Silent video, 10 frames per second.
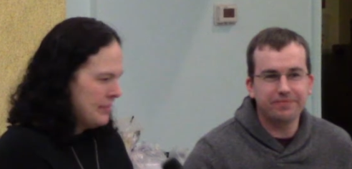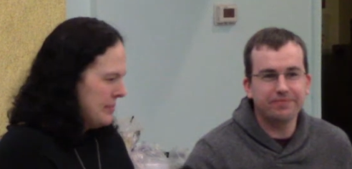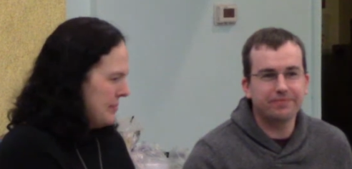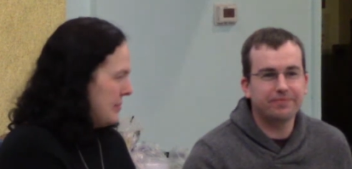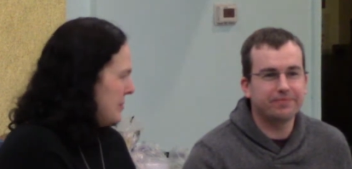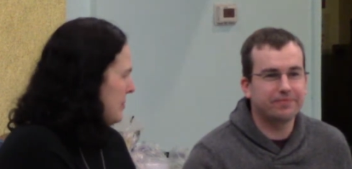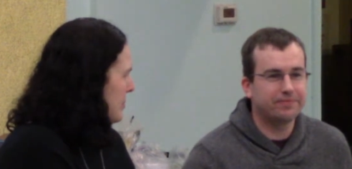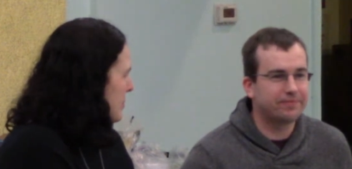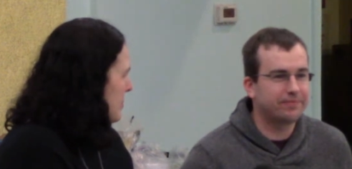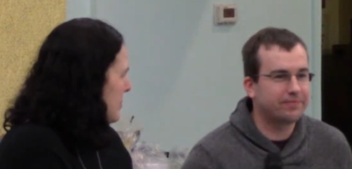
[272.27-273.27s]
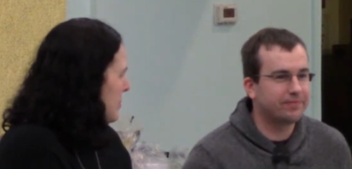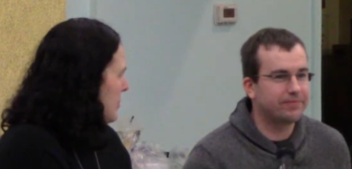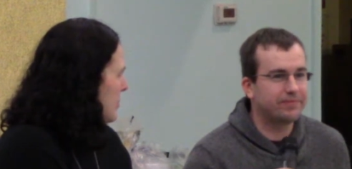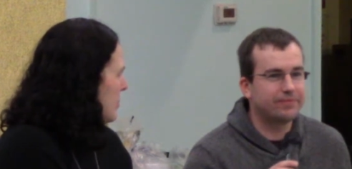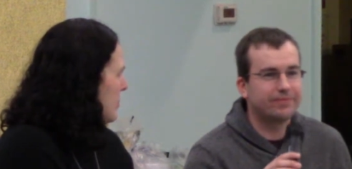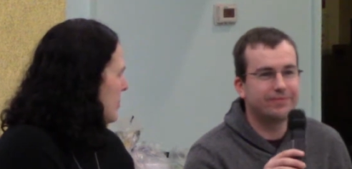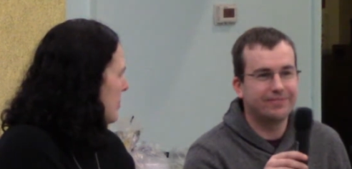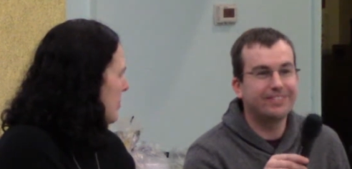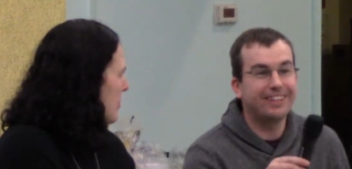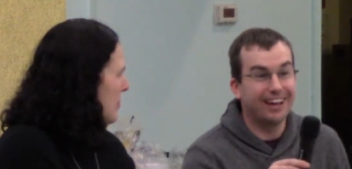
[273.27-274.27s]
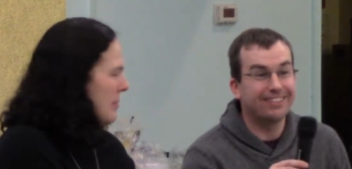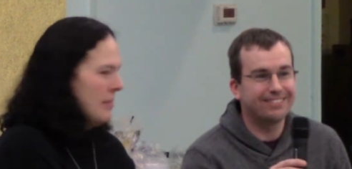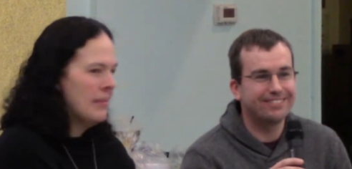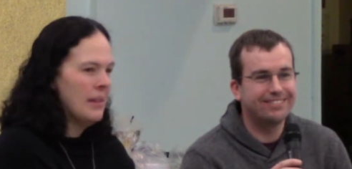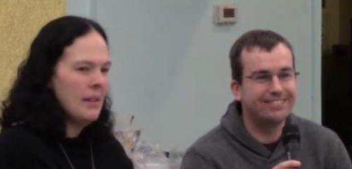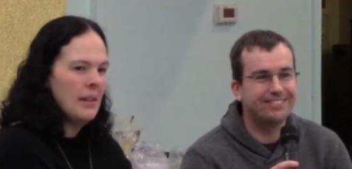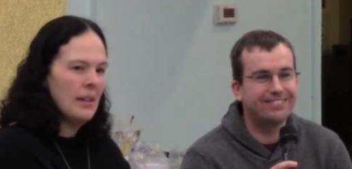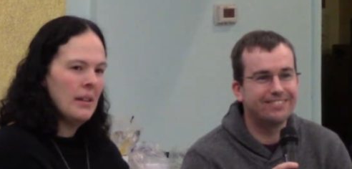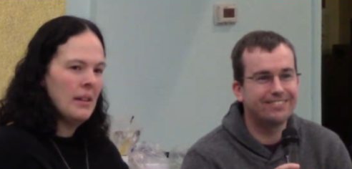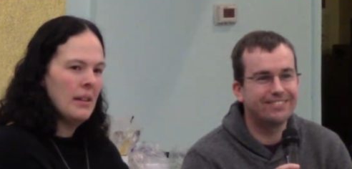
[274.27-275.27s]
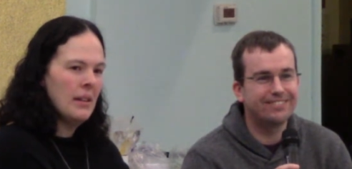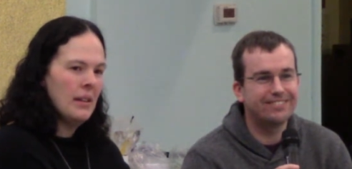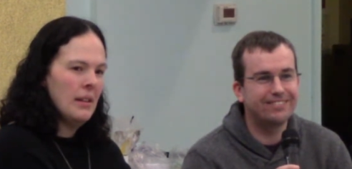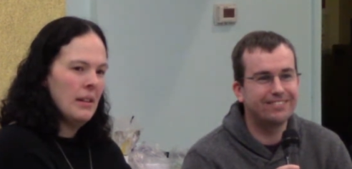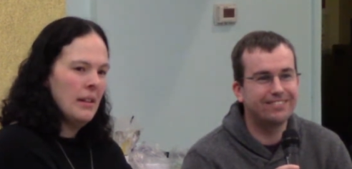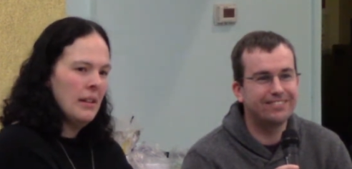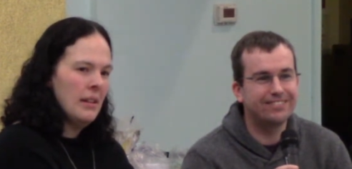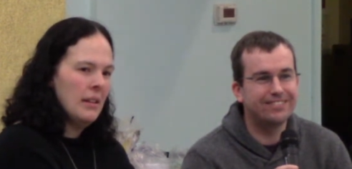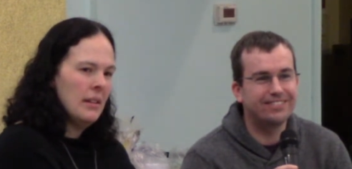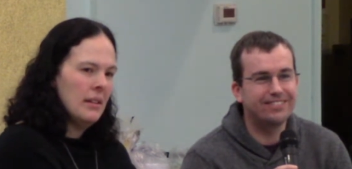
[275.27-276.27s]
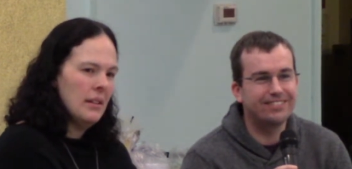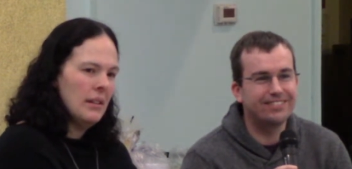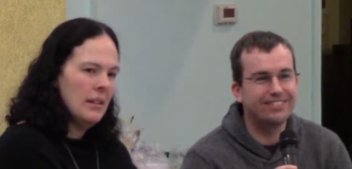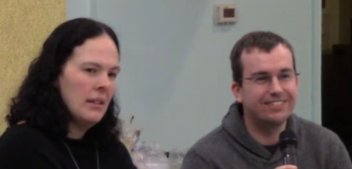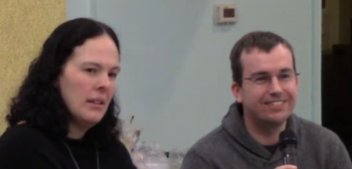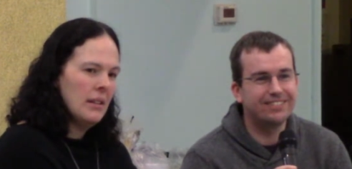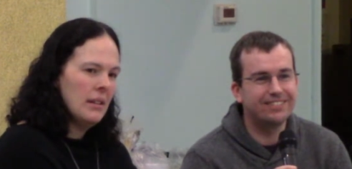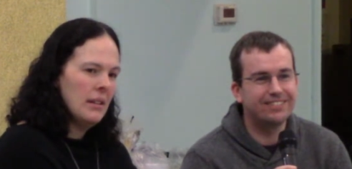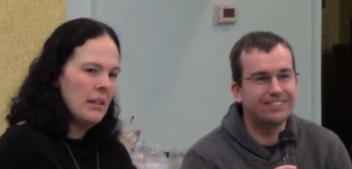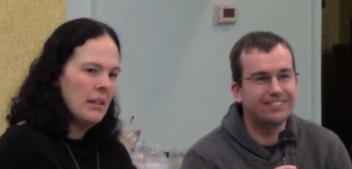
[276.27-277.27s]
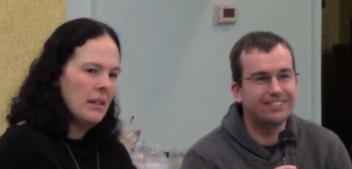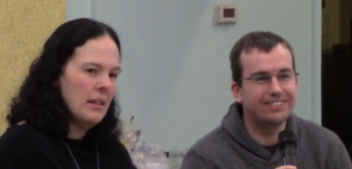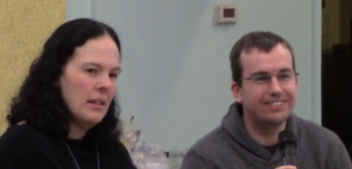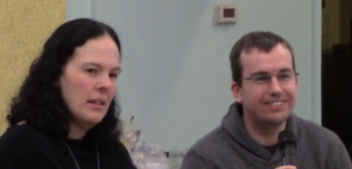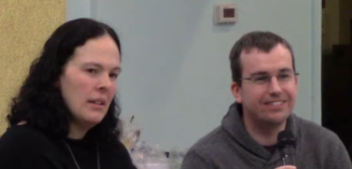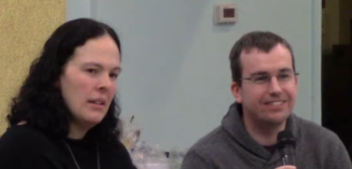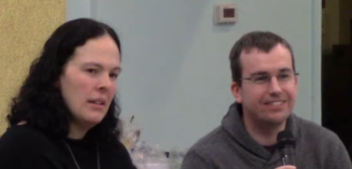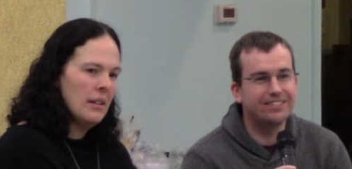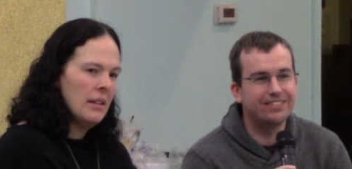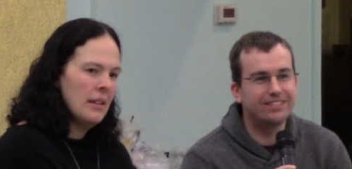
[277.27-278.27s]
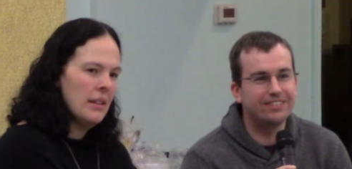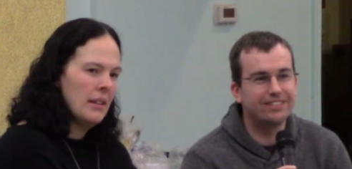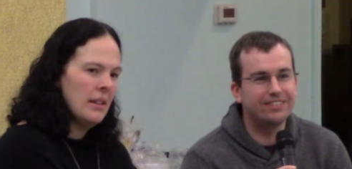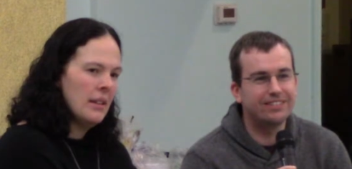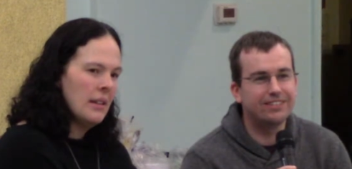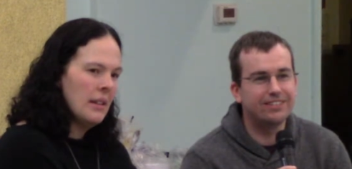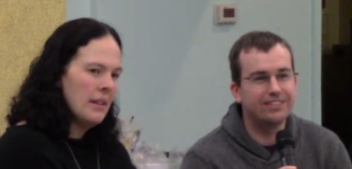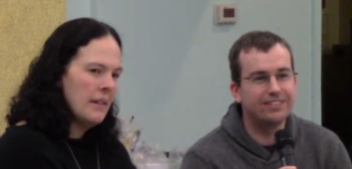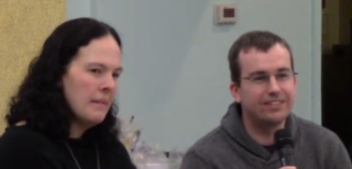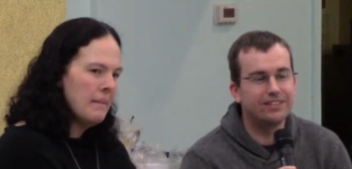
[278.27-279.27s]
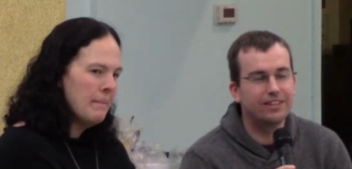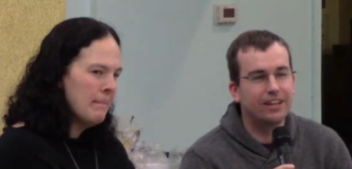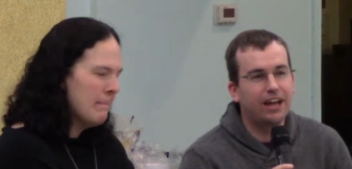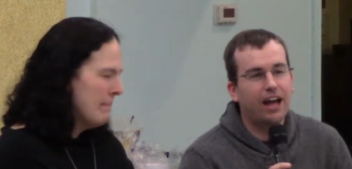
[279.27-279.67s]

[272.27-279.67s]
Nothing is said.